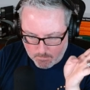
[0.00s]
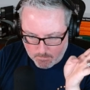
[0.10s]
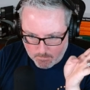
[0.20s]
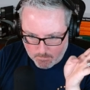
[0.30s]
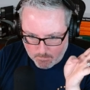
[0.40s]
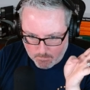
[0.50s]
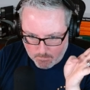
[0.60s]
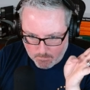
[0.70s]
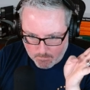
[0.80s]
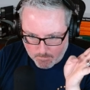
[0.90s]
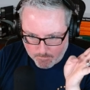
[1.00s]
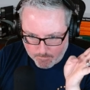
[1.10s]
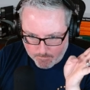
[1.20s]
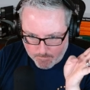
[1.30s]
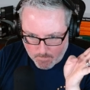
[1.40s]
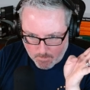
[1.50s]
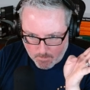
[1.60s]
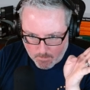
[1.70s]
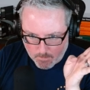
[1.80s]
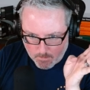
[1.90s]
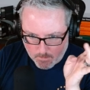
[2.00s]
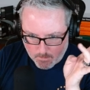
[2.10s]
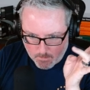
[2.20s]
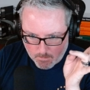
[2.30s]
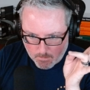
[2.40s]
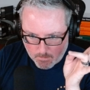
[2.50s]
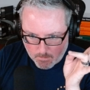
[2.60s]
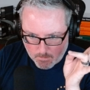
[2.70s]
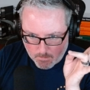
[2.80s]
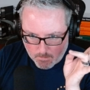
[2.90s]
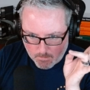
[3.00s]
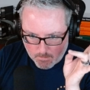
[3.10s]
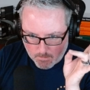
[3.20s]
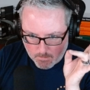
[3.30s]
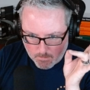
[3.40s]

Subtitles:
Nobody speaks.